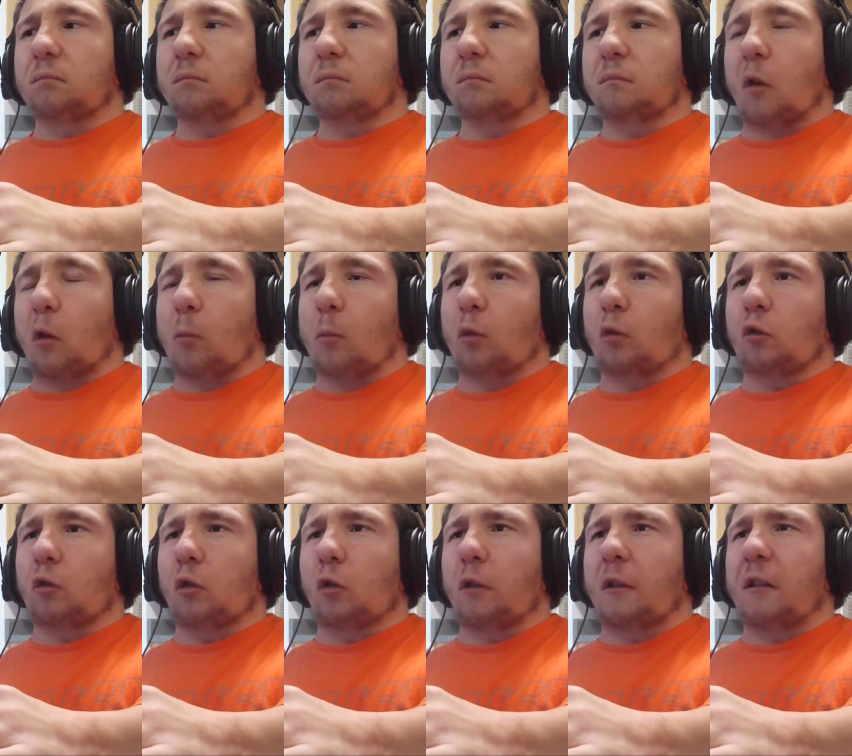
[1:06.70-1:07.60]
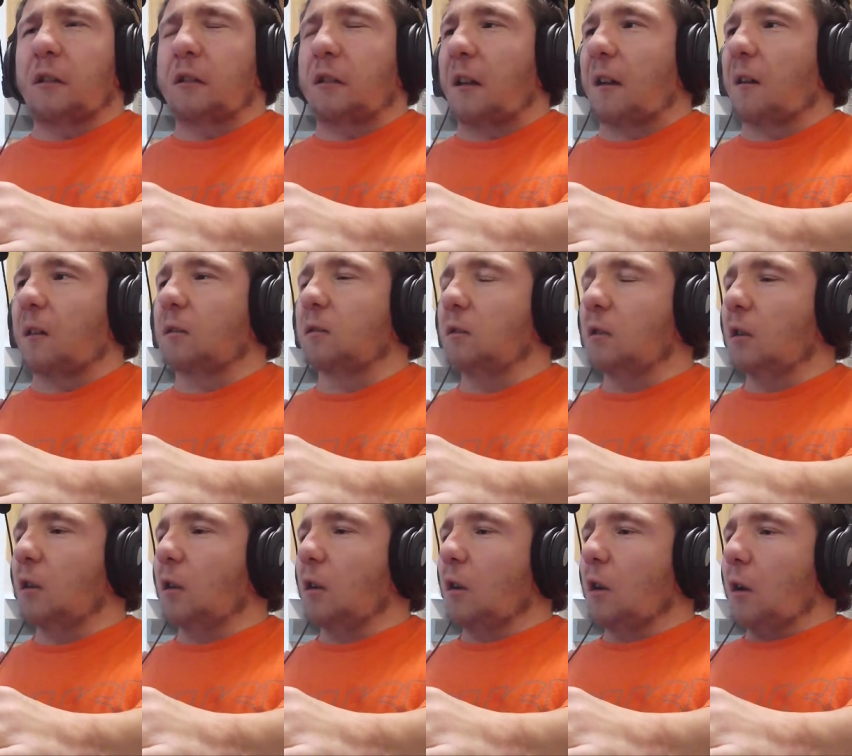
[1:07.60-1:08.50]
almost two years now.
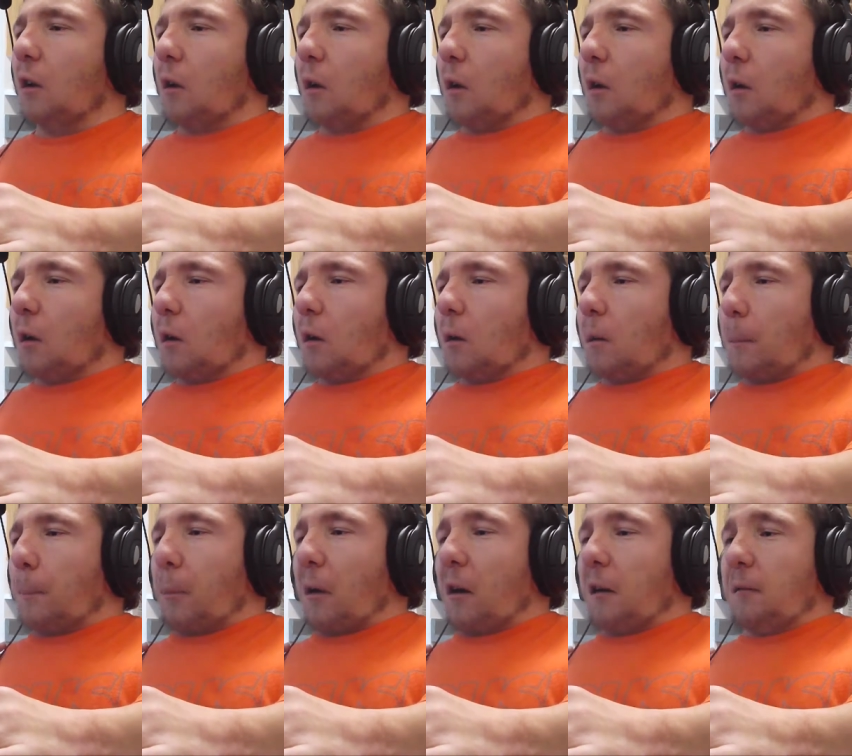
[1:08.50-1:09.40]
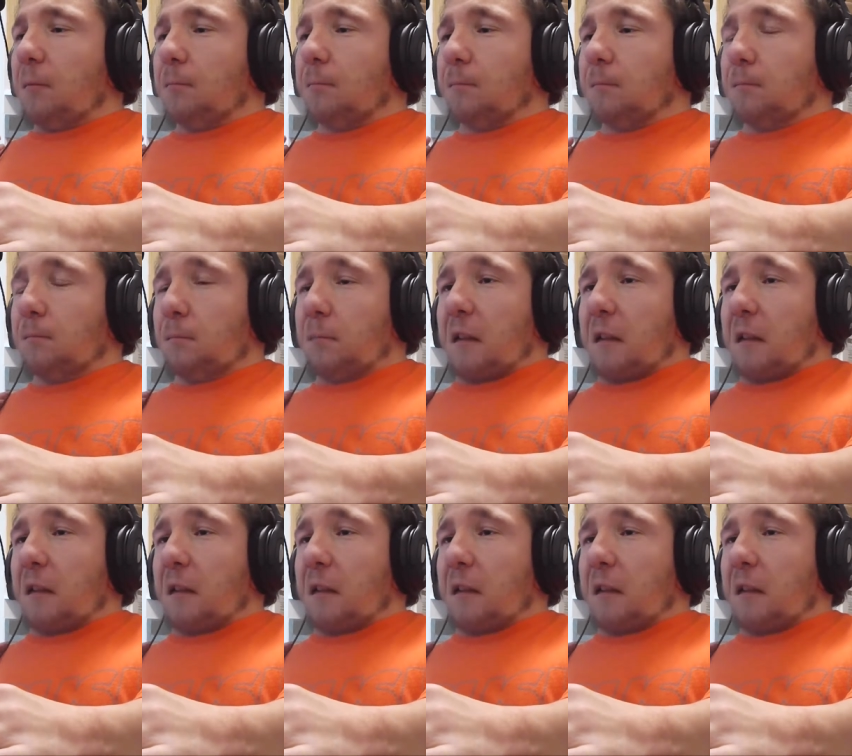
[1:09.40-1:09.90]
But